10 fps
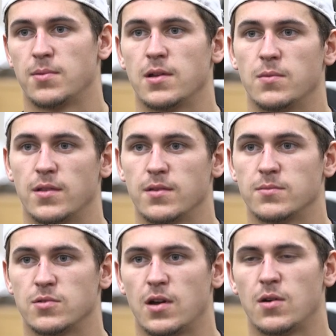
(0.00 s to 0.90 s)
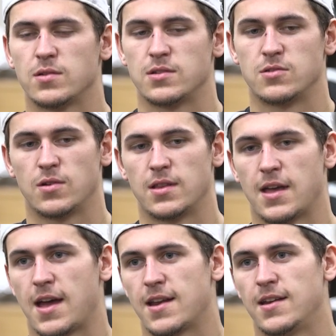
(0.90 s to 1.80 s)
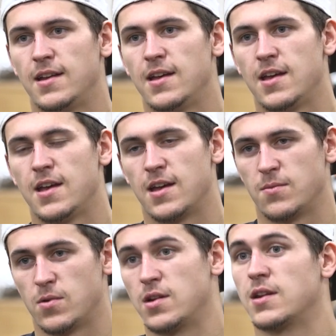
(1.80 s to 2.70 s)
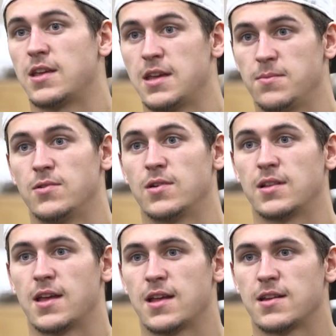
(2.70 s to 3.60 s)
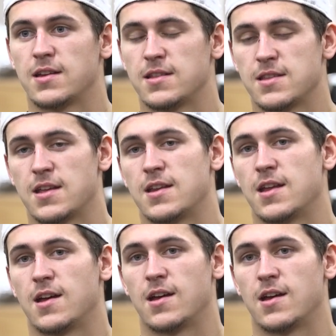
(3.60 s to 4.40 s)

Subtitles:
played with him. So I always enjoyed that and wanted to keep doing that. And then